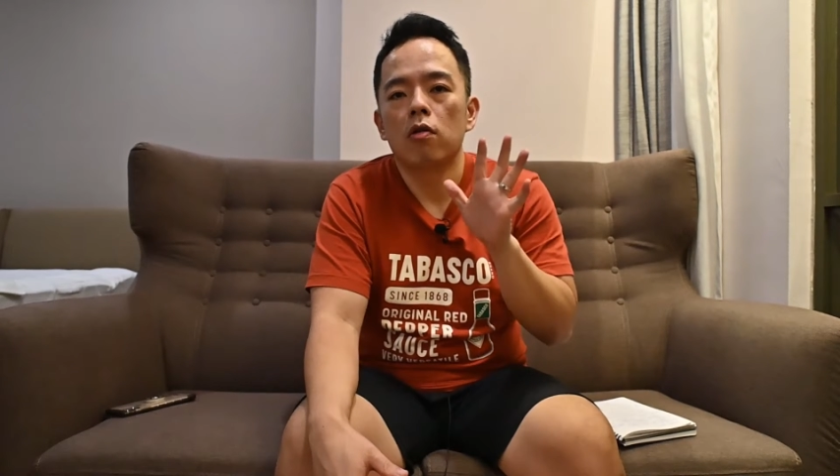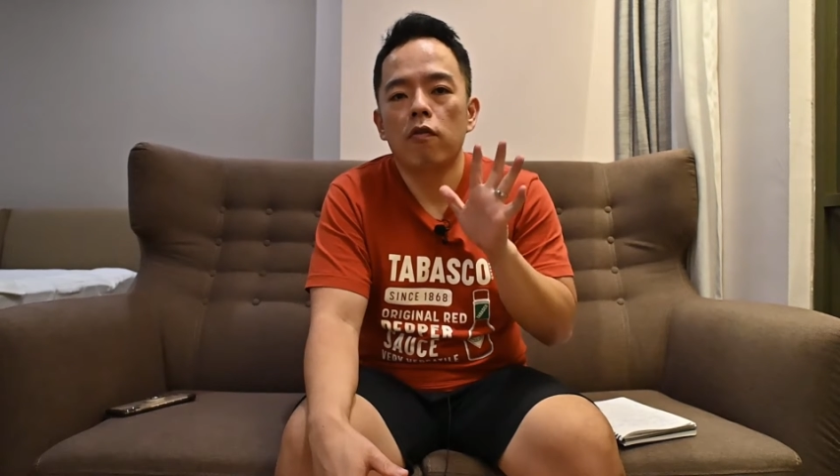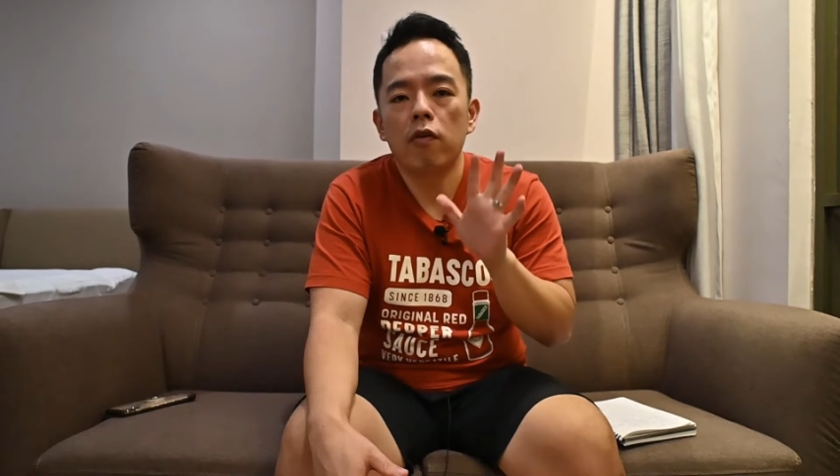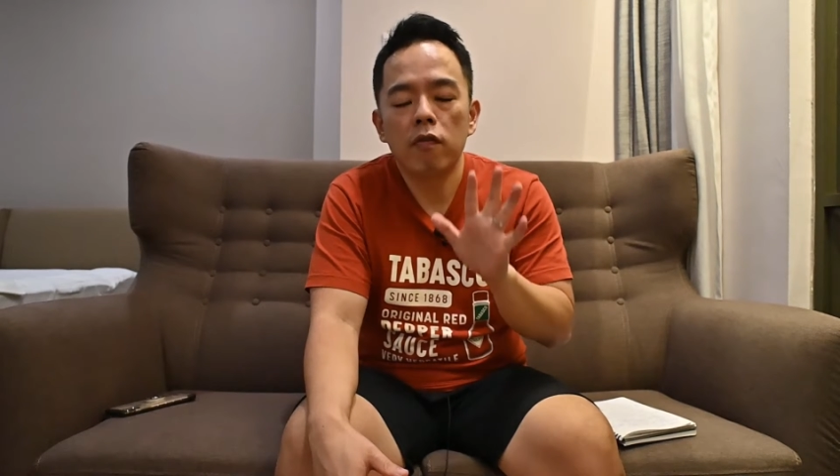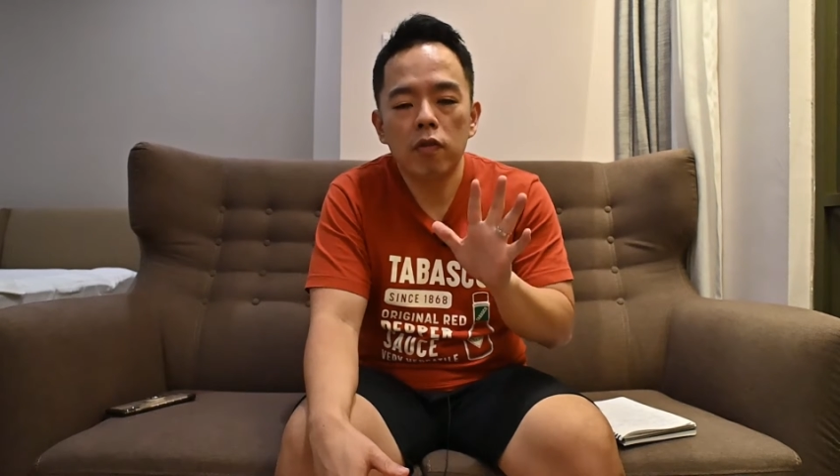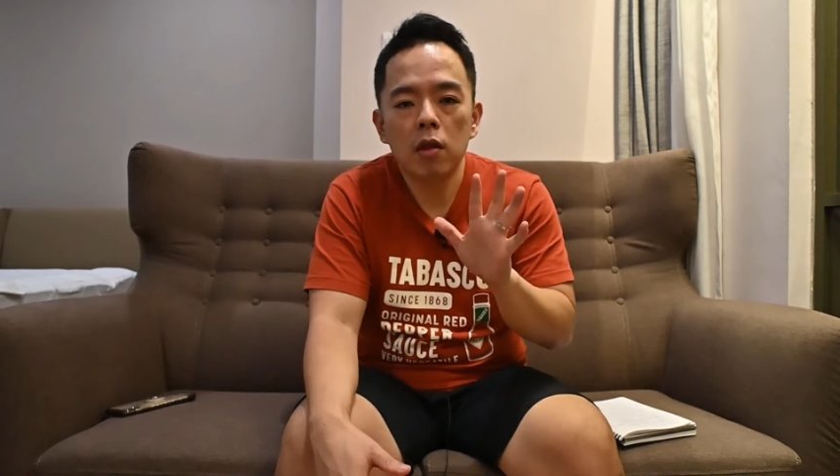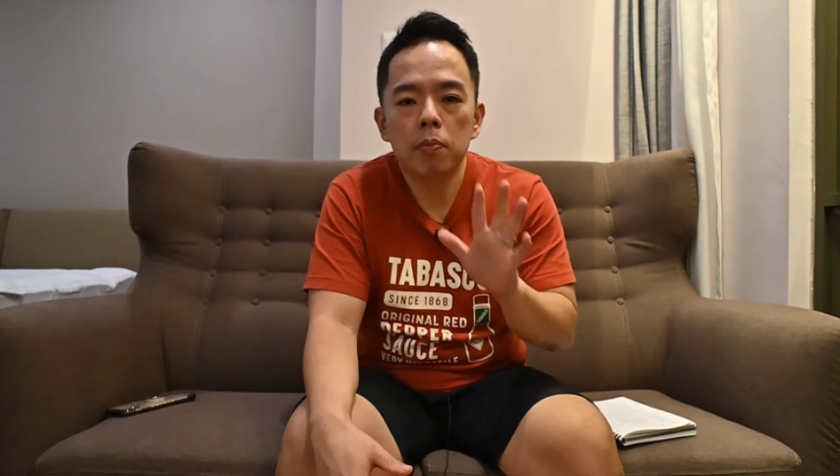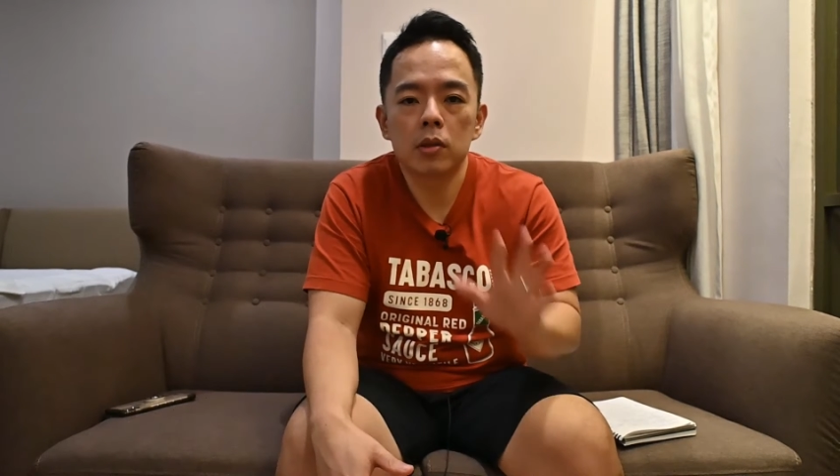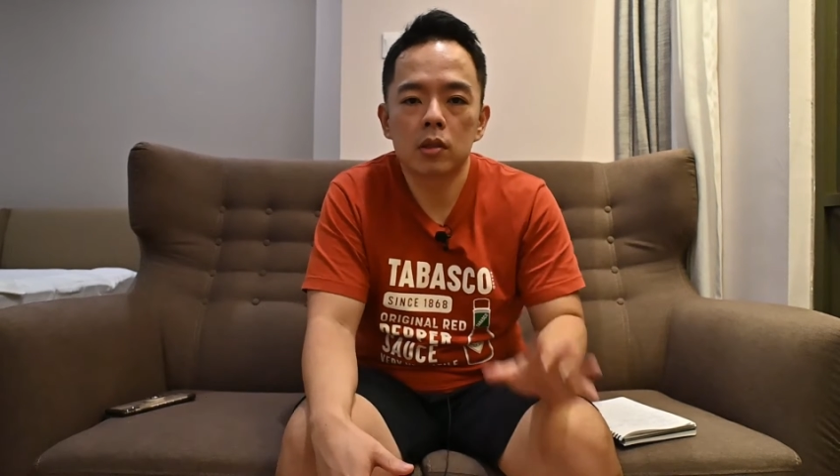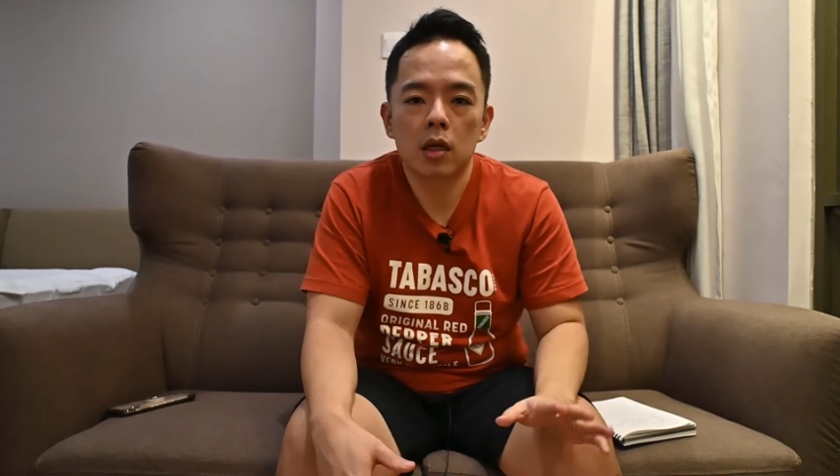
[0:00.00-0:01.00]

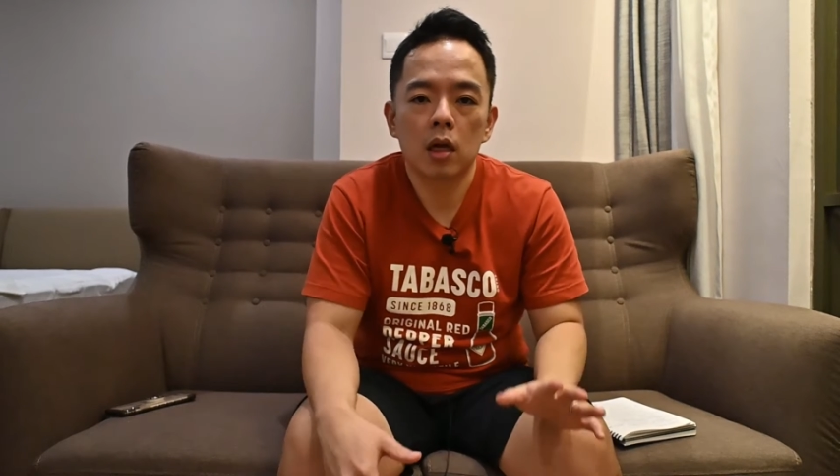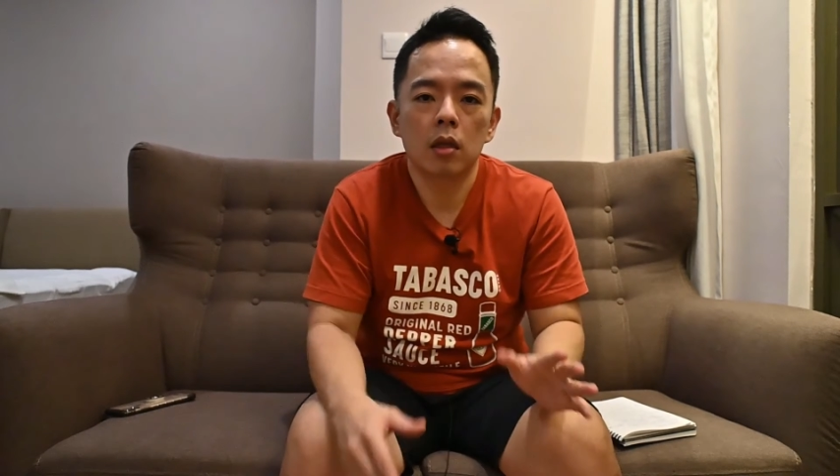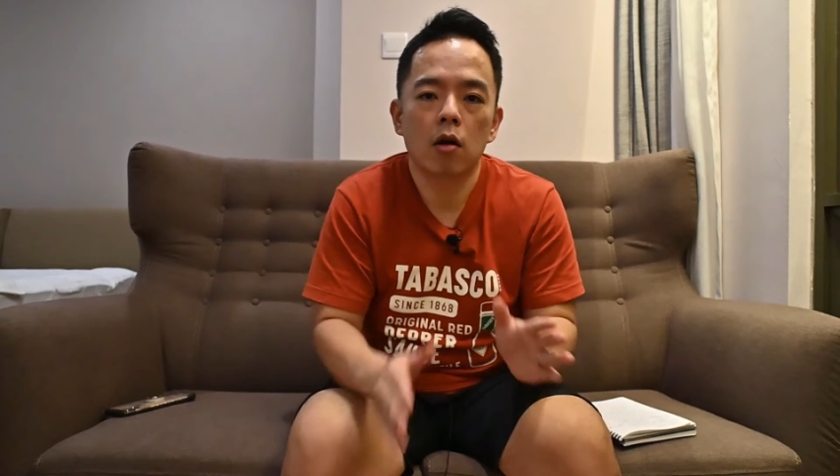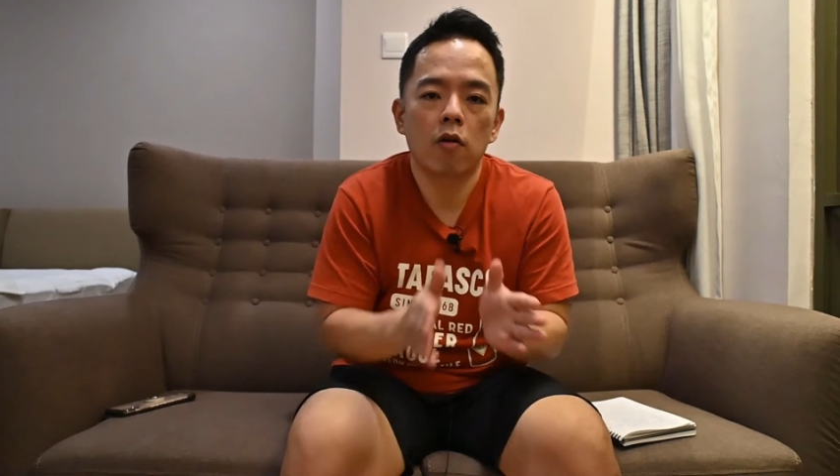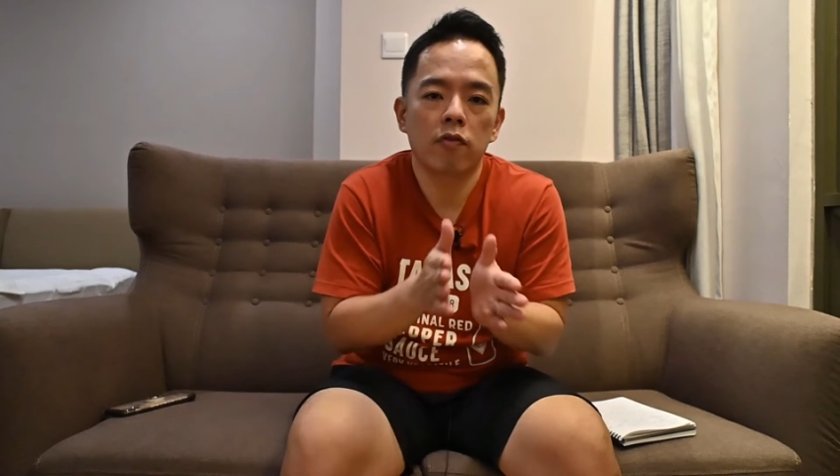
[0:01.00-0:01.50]
50% of